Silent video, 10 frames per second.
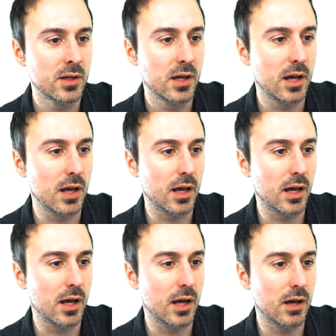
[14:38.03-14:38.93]

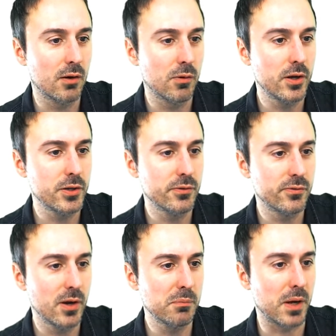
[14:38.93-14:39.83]
Uh, where are you
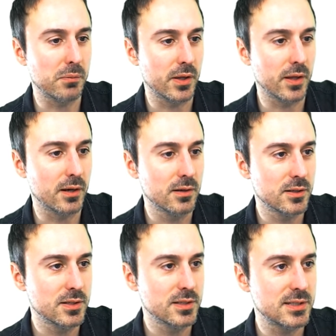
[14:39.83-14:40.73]
from, my brother?
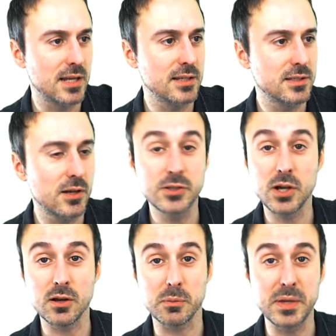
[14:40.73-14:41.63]
Stanislaw, you
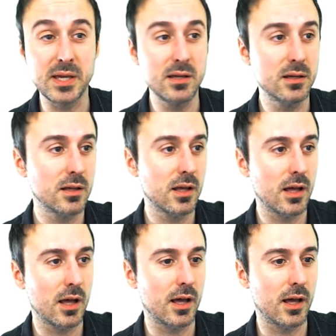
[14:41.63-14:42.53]
talking to me?
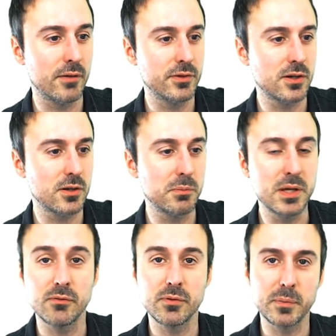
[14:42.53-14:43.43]
Uh, if you're talking to me,
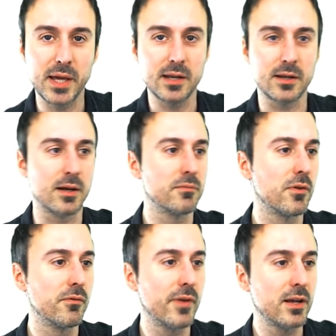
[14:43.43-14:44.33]
I'm from Canada. I'm
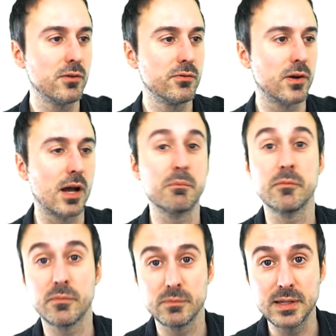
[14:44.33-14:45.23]
from Vancouver. I'm
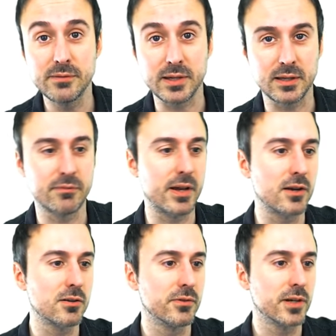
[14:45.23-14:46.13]
living in
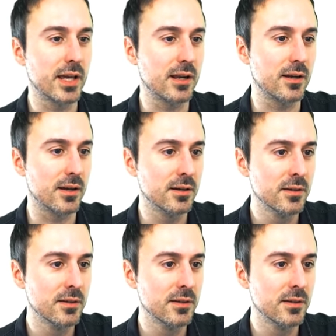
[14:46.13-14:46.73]
Vancouver, Canada.